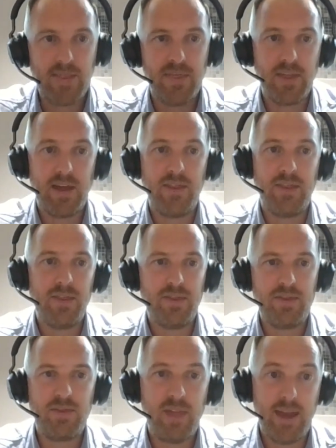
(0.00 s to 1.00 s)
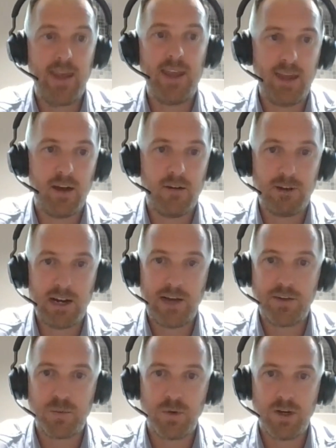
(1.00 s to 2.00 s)
and then they are
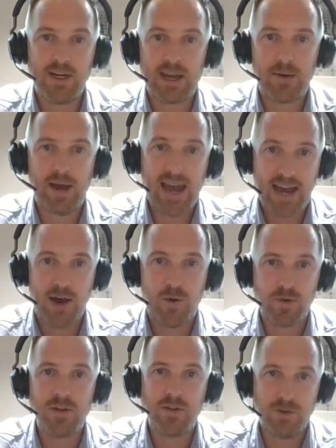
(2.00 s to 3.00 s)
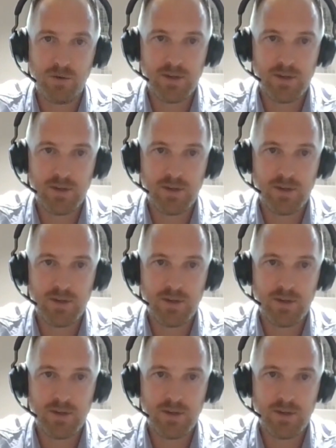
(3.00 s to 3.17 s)
allowed to work out how to